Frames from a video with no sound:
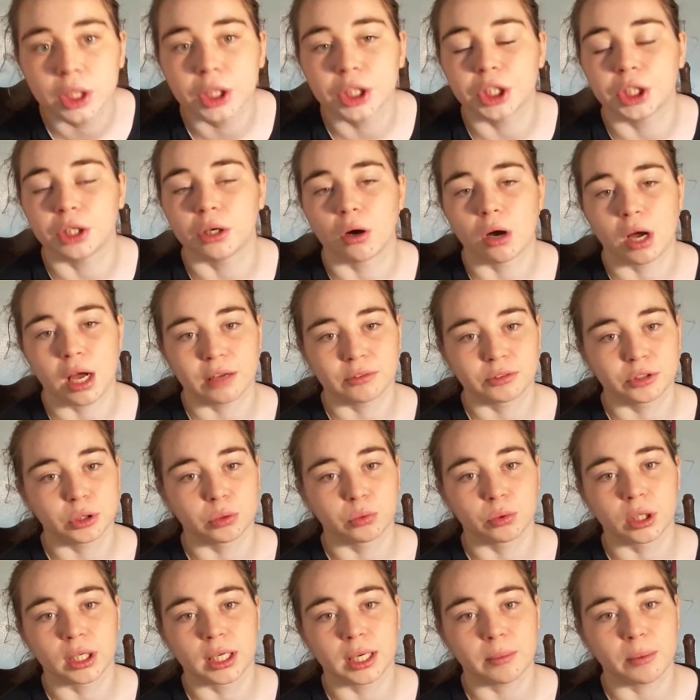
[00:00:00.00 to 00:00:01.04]
You don't have to
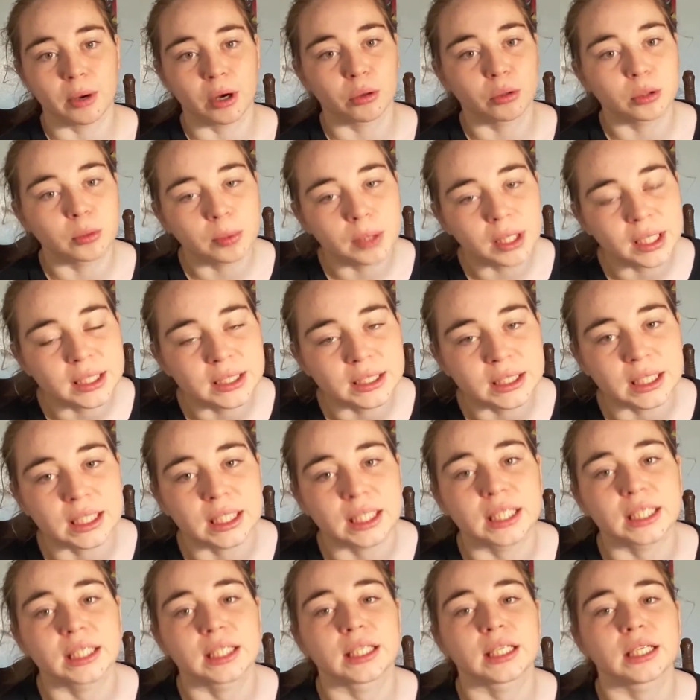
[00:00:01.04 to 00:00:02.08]
worry about replacing
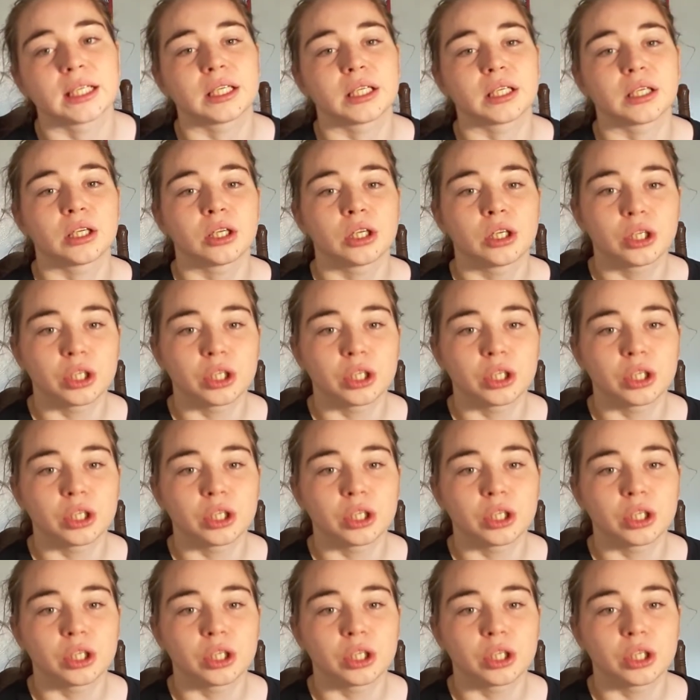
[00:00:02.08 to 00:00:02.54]
anything.